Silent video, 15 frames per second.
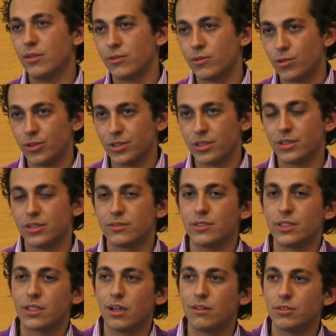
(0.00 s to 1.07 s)
of course the
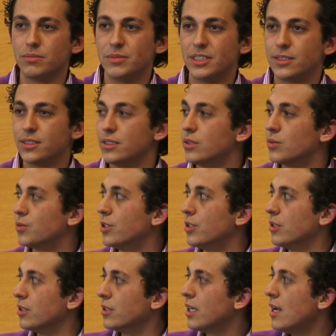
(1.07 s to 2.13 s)
different governments in the
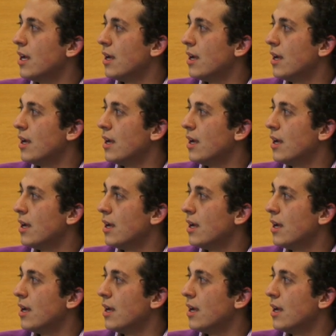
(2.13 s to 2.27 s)
world,